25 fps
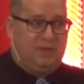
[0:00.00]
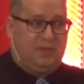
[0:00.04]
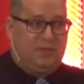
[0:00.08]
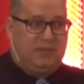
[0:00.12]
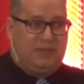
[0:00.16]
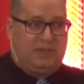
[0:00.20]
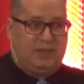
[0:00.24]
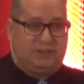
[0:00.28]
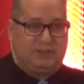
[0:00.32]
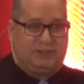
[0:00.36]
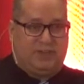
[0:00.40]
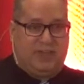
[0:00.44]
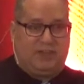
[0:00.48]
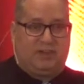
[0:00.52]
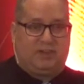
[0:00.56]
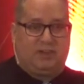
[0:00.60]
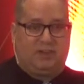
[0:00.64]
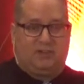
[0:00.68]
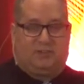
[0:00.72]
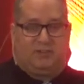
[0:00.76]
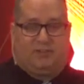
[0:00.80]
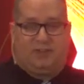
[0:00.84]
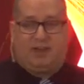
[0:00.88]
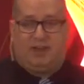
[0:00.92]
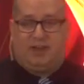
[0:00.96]
because they
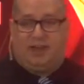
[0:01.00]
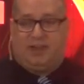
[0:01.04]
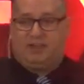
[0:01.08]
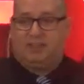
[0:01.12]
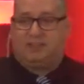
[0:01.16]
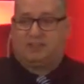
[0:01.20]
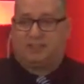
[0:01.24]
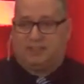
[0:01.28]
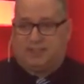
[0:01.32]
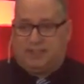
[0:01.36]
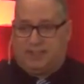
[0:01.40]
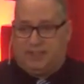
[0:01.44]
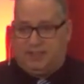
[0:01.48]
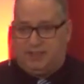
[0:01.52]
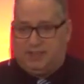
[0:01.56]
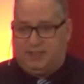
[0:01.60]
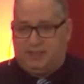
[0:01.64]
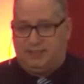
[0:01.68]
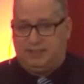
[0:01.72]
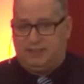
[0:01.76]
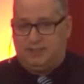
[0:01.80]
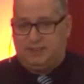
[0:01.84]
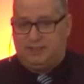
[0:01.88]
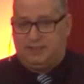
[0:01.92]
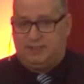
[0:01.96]
could have very easily
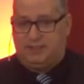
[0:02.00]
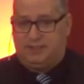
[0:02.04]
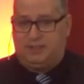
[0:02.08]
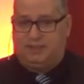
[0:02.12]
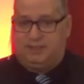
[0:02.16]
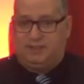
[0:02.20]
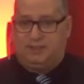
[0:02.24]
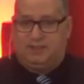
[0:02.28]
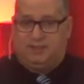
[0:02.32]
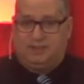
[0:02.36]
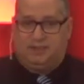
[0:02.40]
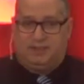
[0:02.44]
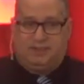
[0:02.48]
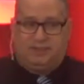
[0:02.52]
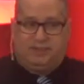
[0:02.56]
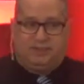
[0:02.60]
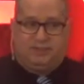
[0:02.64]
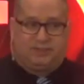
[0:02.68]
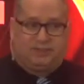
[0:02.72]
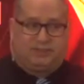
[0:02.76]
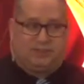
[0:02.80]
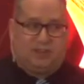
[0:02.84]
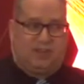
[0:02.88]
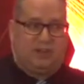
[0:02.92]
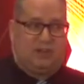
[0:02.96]

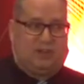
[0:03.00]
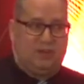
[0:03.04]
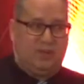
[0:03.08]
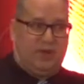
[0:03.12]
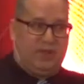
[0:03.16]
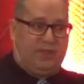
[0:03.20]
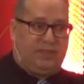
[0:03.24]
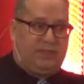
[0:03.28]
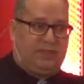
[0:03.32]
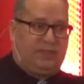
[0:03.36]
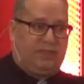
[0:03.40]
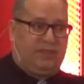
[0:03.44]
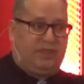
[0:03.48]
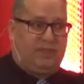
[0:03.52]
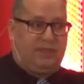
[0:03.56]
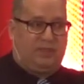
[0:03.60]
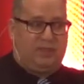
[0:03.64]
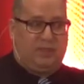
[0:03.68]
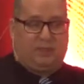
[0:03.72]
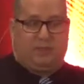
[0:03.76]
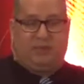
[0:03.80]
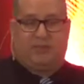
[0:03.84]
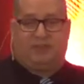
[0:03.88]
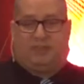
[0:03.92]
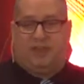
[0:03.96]
stuck with
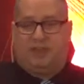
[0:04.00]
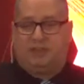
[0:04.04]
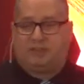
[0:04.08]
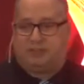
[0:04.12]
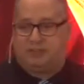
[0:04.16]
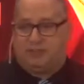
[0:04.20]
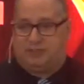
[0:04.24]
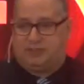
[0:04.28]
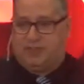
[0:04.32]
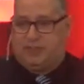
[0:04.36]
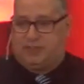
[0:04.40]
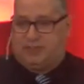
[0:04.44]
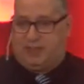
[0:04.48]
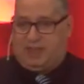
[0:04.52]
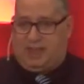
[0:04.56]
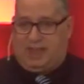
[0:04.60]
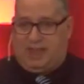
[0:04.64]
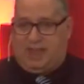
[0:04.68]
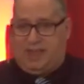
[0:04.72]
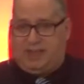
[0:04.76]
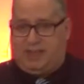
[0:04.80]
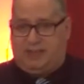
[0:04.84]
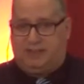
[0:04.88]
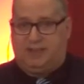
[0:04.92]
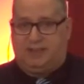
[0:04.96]
the professions that they
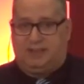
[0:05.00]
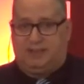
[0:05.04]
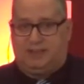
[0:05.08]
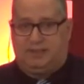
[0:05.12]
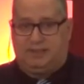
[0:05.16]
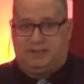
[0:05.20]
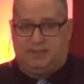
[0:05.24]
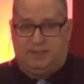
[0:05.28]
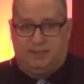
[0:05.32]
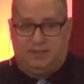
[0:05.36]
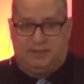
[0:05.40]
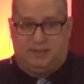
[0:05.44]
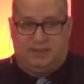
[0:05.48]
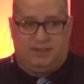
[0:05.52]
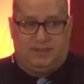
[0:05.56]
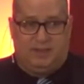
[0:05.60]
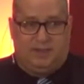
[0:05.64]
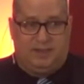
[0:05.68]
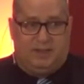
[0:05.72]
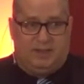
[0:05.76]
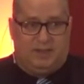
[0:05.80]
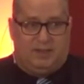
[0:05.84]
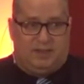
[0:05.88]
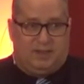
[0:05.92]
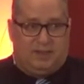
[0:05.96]
had.
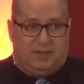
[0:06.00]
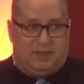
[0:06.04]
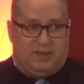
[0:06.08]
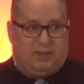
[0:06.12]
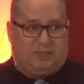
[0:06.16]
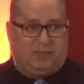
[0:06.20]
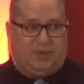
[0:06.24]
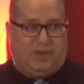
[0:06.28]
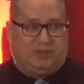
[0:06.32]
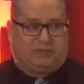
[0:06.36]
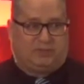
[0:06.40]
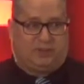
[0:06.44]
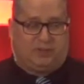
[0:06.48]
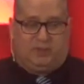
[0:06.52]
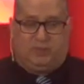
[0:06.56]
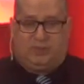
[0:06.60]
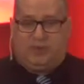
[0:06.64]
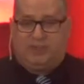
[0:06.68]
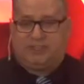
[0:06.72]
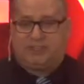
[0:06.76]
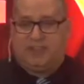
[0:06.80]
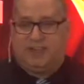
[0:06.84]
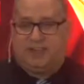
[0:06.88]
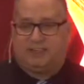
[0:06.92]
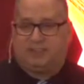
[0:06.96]
Now, Pastor
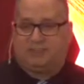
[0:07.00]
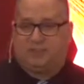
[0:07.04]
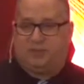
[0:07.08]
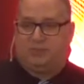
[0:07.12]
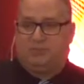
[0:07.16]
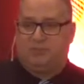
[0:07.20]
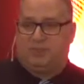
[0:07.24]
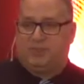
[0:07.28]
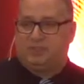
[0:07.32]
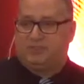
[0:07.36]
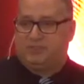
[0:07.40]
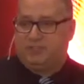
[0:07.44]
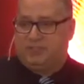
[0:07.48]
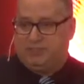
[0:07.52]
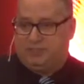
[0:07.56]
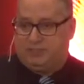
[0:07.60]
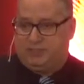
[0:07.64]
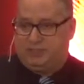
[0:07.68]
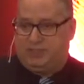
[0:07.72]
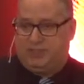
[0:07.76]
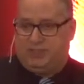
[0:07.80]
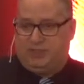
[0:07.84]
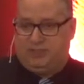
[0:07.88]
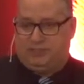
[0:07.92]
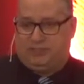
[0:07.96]
Luis had his own
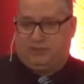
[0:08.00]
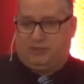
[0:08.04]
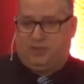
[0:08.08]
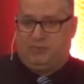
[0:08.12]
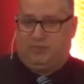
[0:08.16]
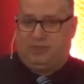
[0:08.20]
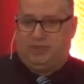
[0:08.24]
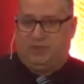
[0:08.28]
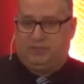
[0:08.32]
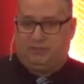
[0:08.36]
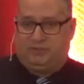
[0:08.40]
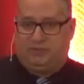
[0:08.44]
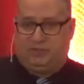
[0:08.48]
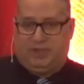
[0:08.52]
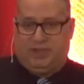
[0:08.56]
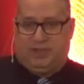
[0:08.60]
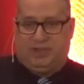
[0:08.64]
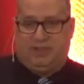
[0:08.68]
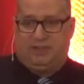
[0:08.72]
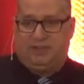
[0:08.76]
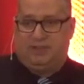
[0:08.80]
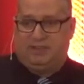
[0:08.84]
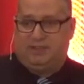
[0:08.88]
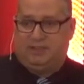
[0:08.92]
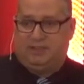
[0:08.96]
business in his home country.